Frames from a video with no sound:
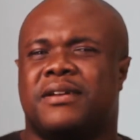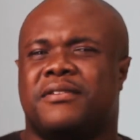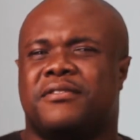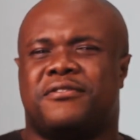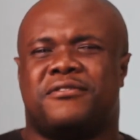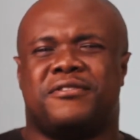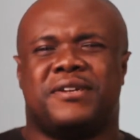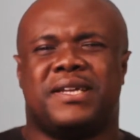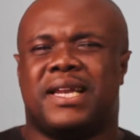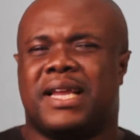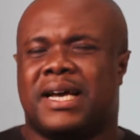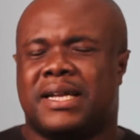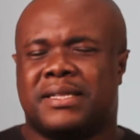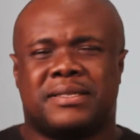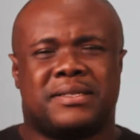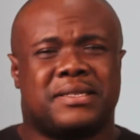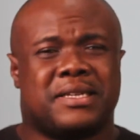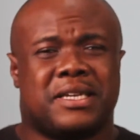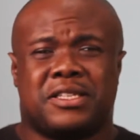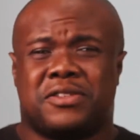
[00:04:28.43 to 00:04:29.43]

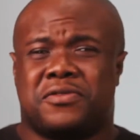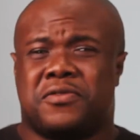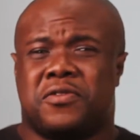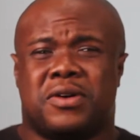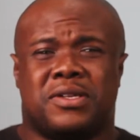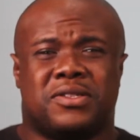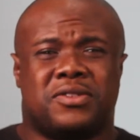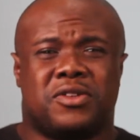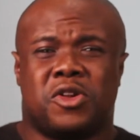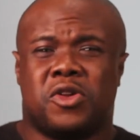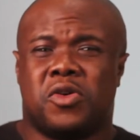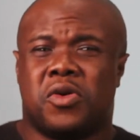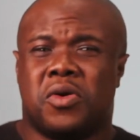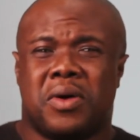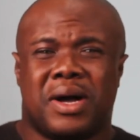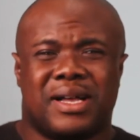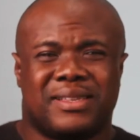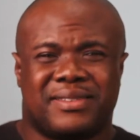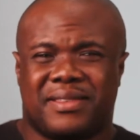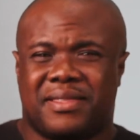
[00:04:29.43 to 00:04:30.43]
freelancers for as
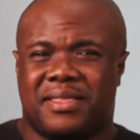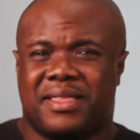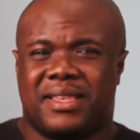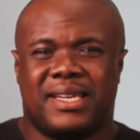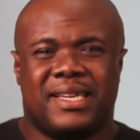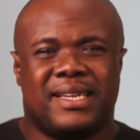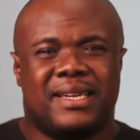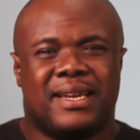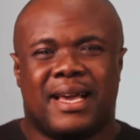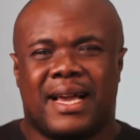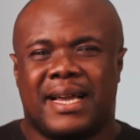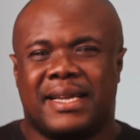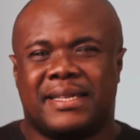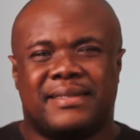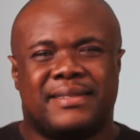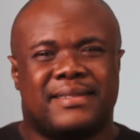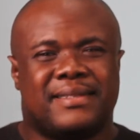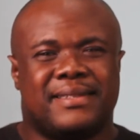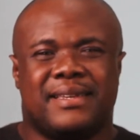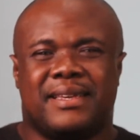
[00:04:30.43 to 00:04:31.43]
low as
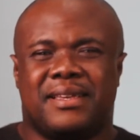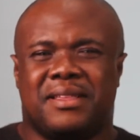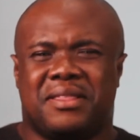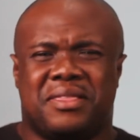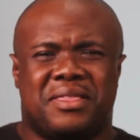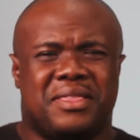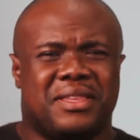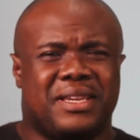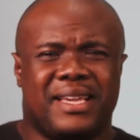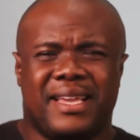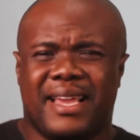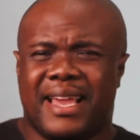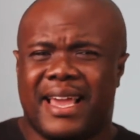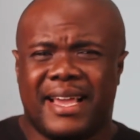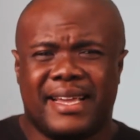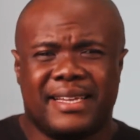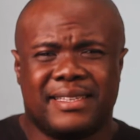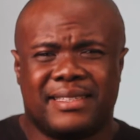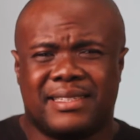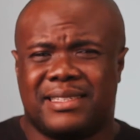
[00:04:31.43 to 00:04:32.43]
390,
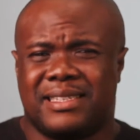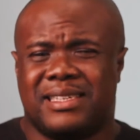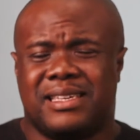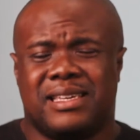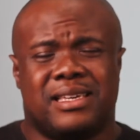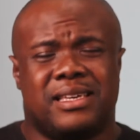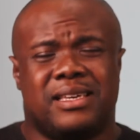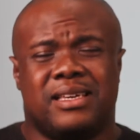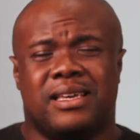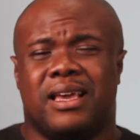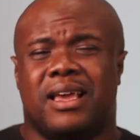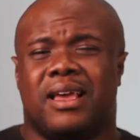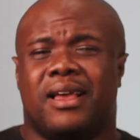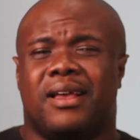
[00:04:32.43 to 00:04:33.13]
380.